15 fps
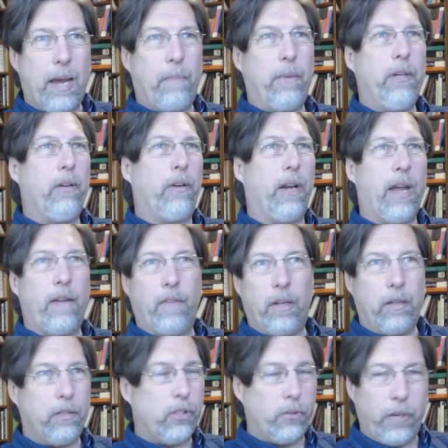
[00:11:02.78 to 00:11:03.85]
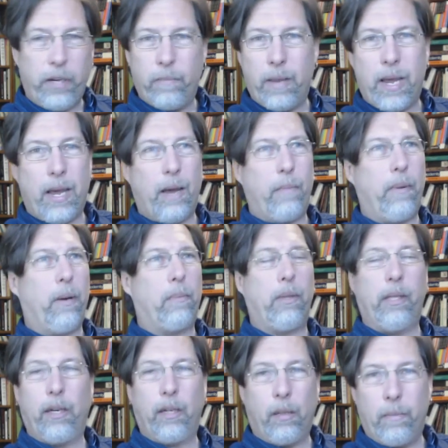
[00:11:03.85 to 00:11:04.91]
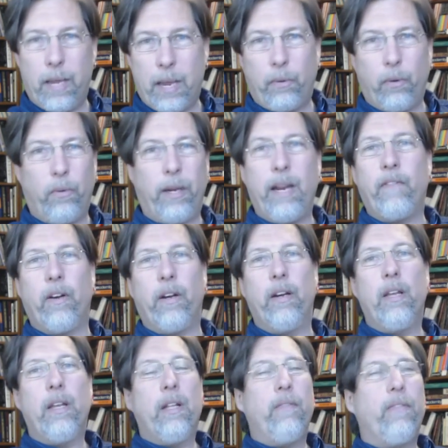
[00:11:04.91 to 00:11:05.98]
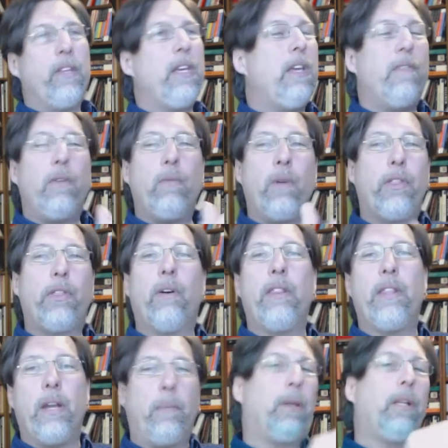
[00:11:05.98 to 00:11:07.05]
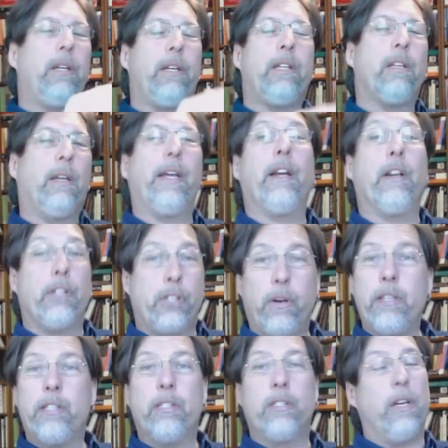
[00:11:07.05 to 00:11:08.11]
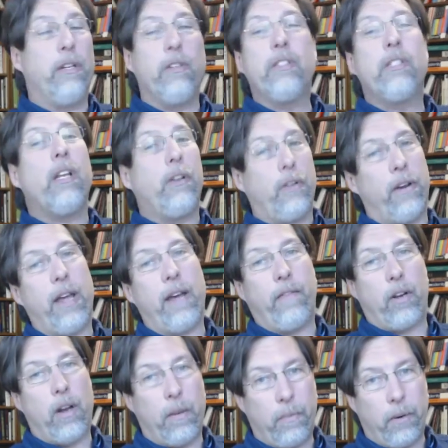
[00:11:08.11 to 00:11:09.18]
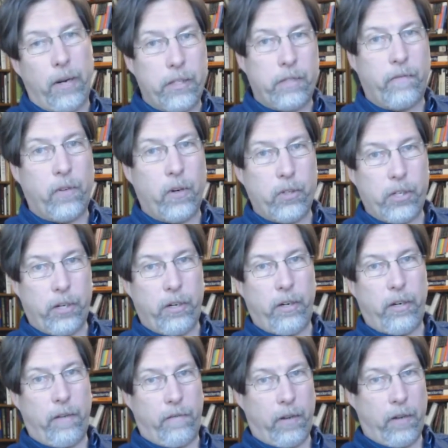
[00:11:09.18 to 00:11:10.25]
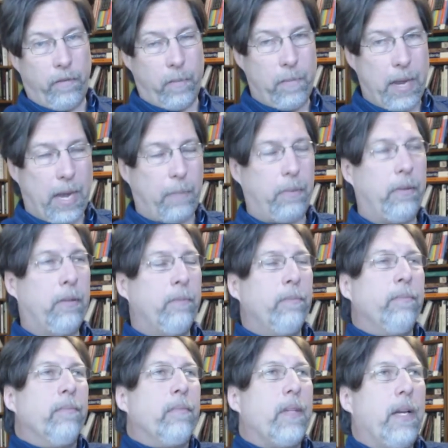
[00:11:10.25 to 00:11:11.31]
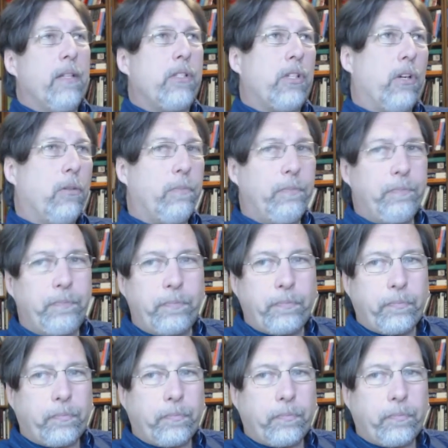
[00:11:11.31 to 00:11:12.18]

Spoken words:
map and you can have a street map and a political map or whatever, even with the ability to layer choices on, you still don't have a comprehensive notion of a map. And so